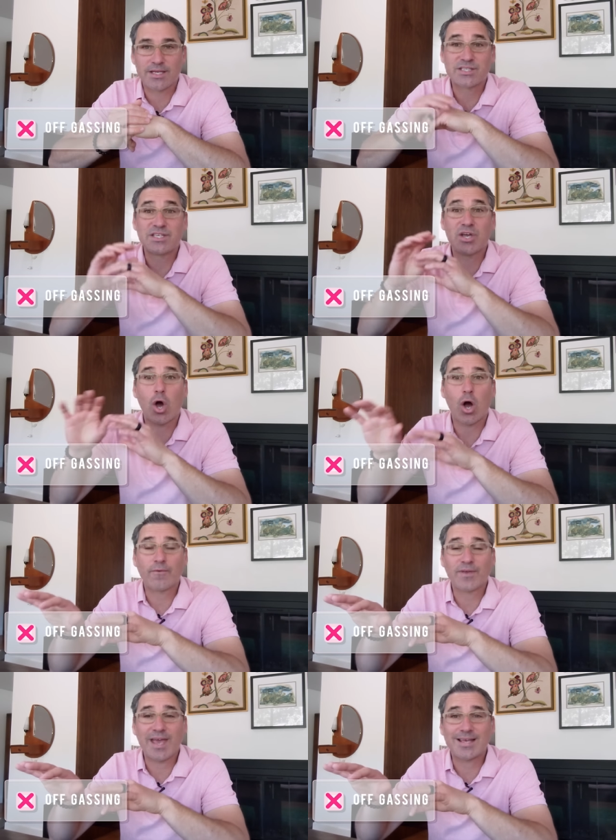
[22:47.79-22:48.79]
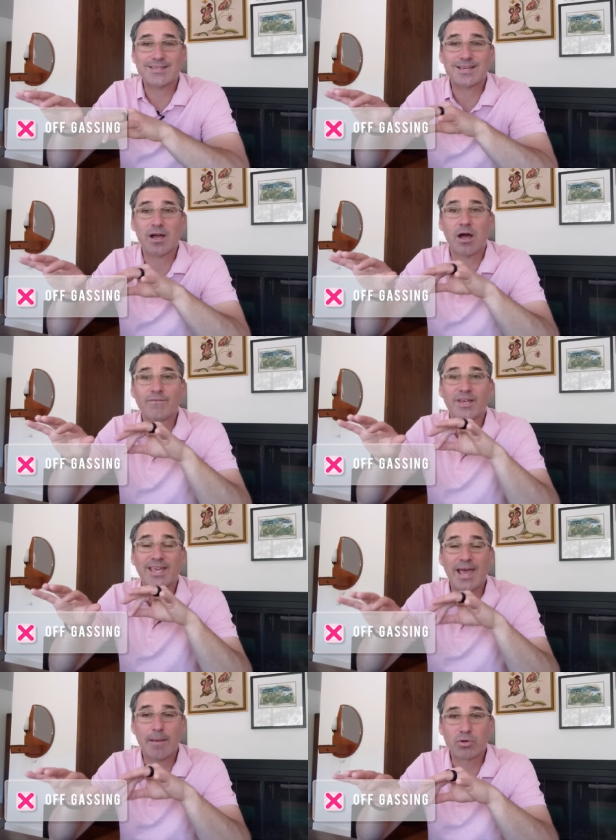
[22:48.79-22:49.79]
It's the off-gassing of the
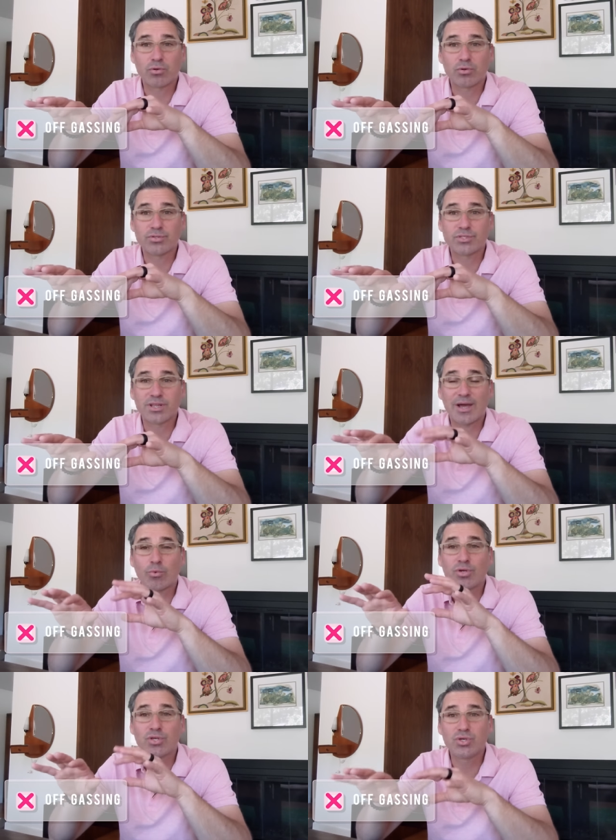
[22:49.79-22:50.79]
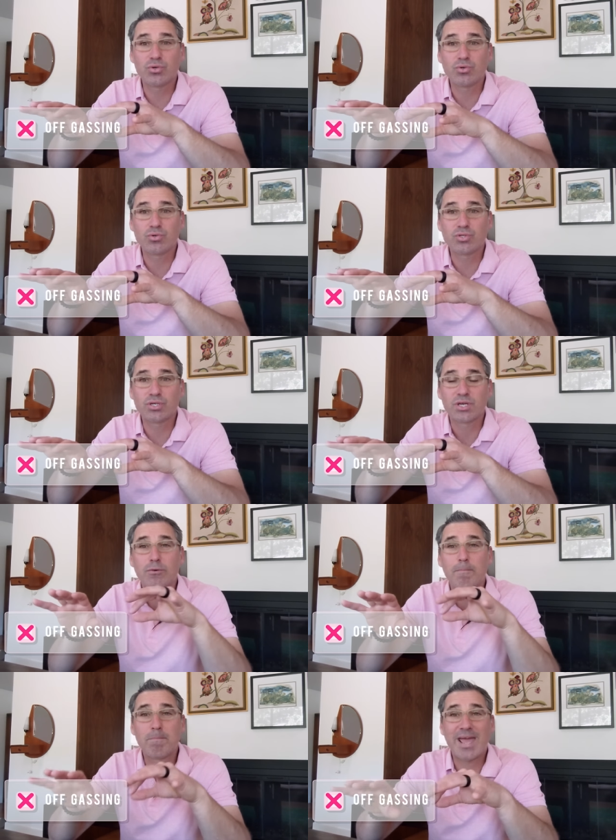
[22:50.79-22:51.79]
chemicals that were used
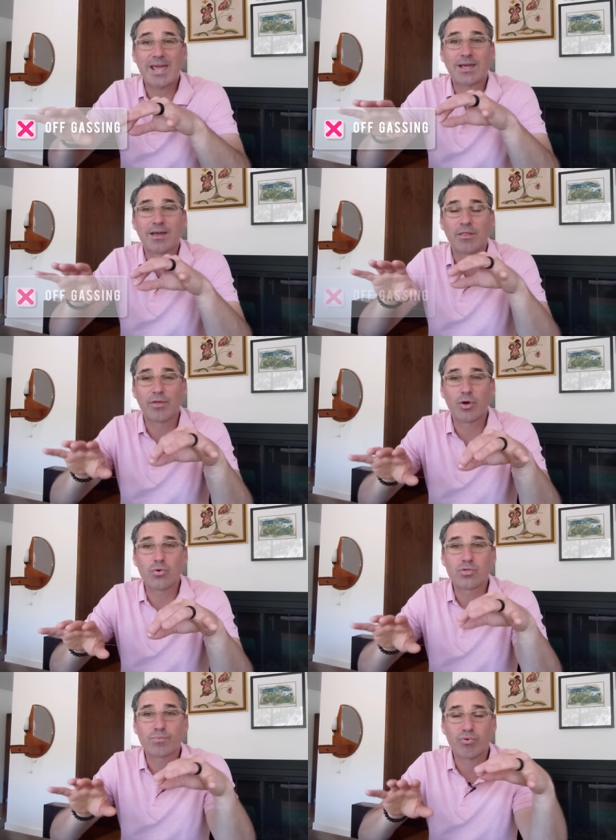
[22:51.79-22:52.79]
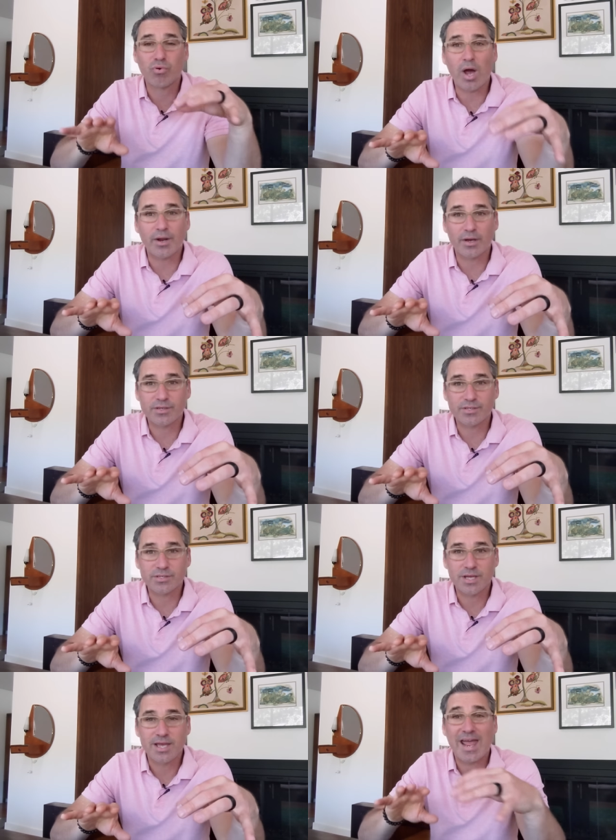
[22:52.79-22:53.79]
to make those
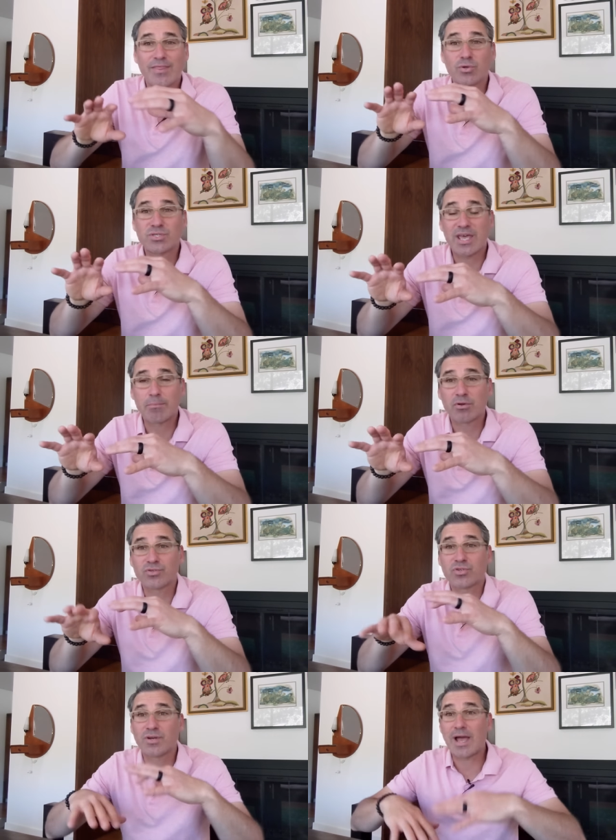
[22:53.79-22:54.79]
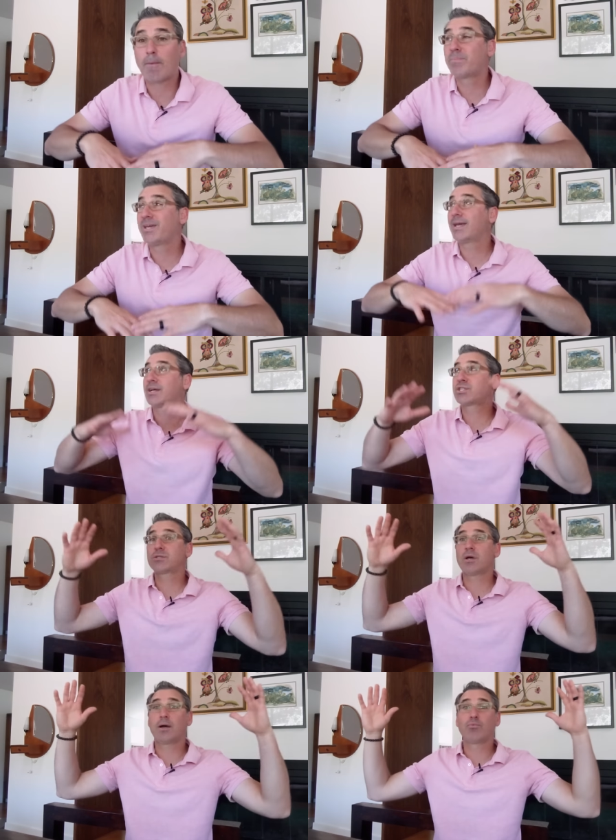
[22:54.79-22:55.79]
products, and those chemicals are now being
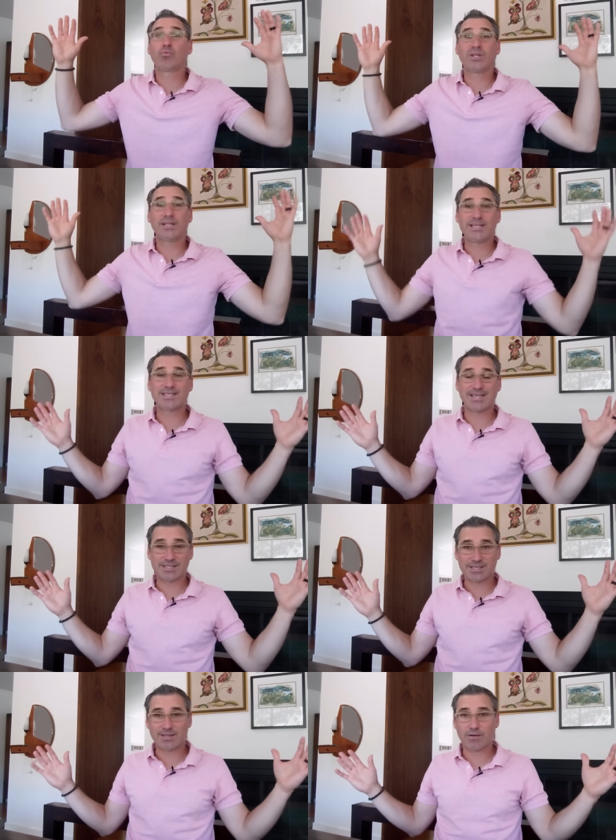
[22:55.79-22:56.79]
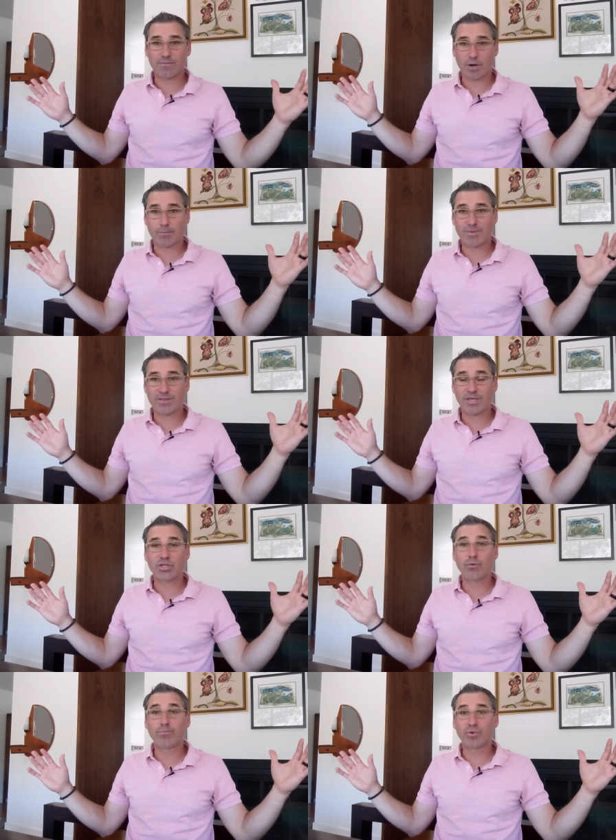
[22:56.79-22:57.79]
released into the environment that
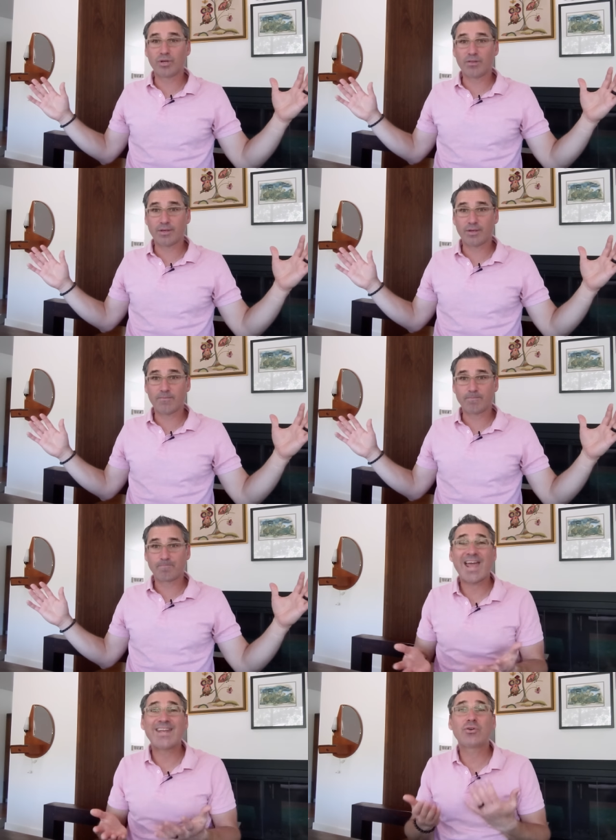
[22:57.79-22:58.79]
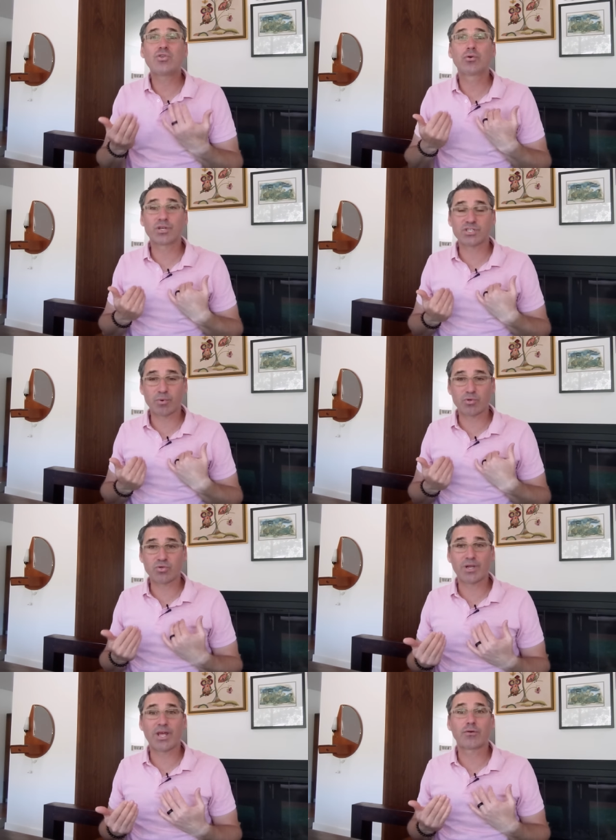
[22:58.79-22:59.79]
you breathe in, and now you're exposed
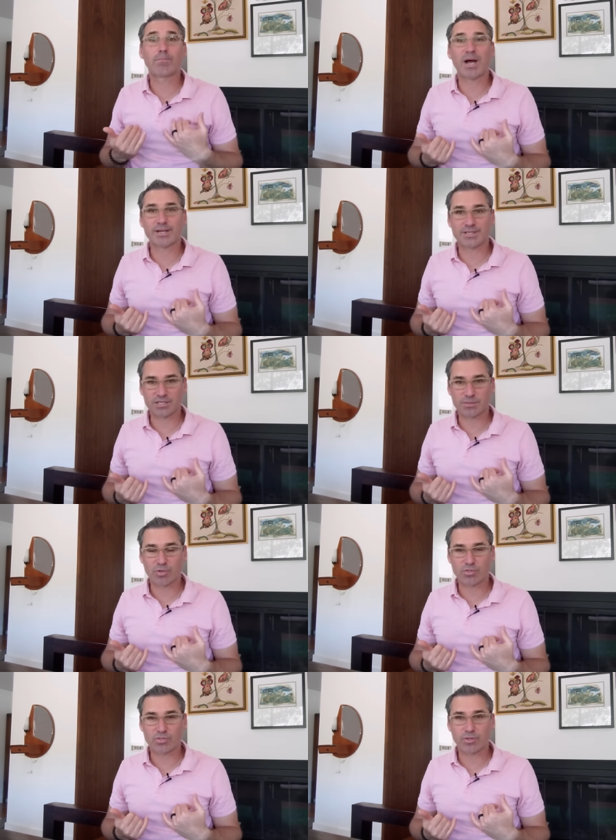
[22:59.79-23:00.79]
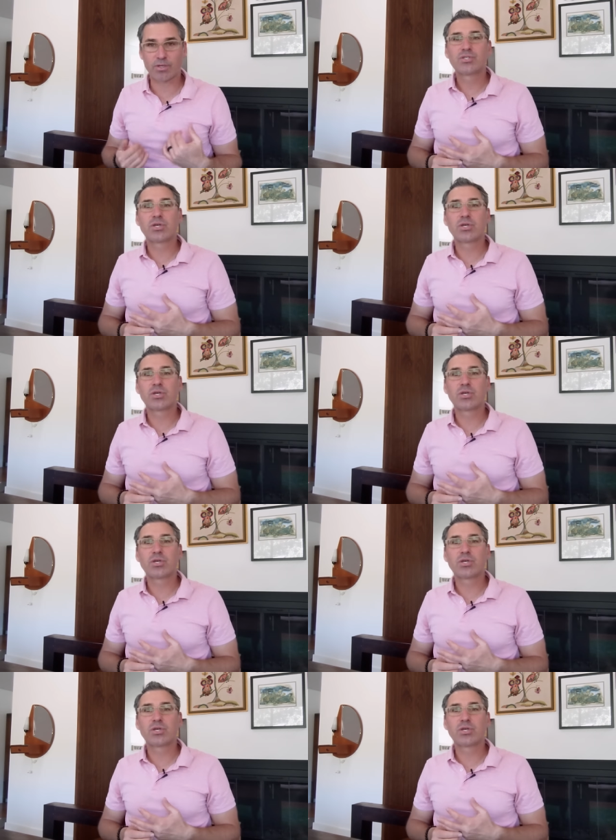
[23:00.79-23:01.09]
to it and your body's exposed to it.